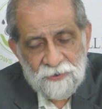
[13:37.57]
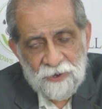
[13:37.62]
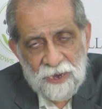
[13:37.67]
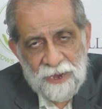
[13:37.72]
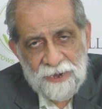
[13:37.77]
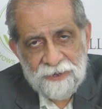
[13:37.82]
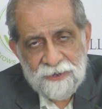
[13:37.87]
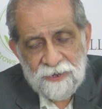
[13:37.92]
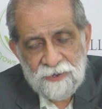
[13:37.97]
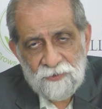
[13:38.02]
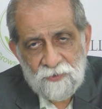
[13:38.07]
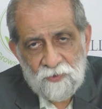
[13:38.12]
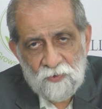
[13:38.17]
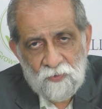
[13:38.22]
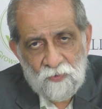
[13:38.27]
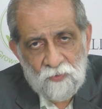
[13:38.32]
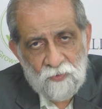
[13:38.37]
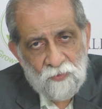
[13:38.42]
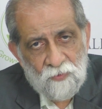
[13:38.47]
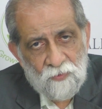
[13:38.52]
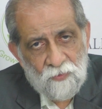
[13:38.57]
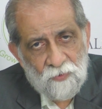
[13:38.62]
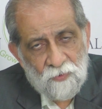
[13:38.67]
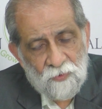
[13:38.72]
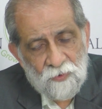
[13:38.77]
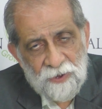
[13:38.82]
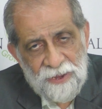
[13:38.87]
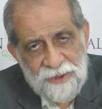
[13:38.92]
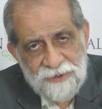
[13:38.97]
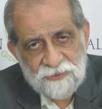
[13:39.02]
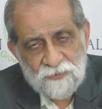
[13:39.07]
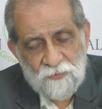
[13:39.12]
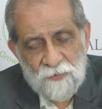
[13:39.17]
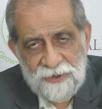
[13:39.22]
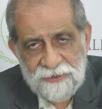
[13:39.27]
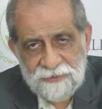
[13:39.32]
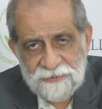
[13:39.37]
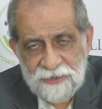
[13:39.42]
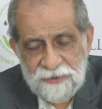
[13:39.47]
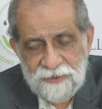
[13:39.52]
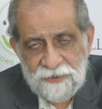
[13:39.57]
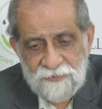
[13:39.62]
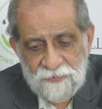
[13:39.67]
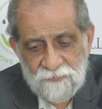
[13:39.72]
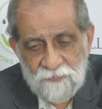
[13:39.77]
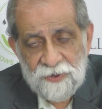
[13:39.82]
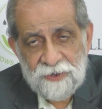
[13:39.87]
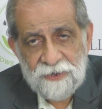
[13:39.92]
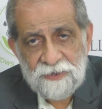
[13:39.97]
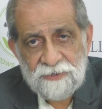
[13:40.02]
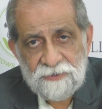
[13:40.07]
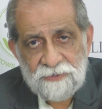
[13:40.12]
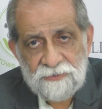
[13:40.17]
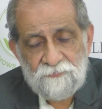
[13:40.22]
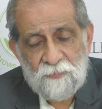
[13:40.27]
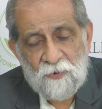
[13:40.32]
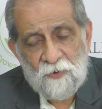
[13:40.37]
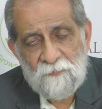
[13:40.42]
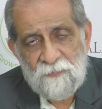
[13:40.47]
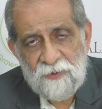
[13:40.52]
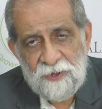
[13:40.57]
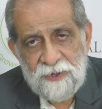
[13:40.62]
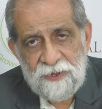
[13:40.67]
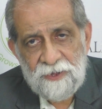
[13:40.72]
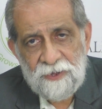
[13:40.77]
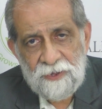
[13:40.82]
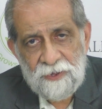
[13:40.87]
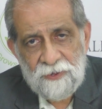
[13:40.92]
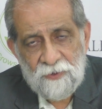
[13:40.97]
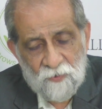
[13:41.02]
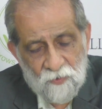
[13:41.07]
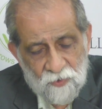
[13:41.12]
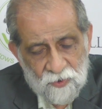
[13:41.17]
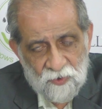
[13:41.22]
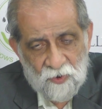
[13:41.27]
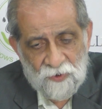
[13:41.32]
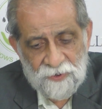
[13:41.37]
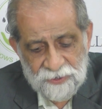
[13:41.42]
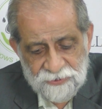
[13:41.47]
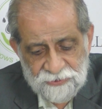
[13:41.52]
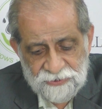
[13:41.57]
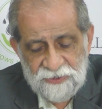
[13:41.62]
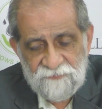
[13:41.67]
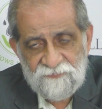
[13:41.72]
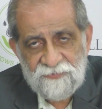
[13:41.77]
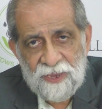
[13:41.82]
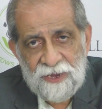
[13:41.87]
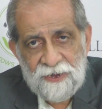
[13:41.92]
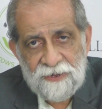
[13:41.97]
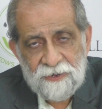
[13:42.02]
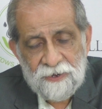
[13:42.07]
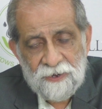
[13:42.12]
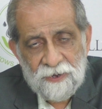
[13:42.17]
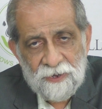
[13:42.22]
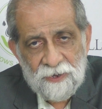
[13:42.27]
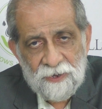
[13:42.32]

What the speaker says: I can do X, Y, Z, whereas probably he could not achieve that.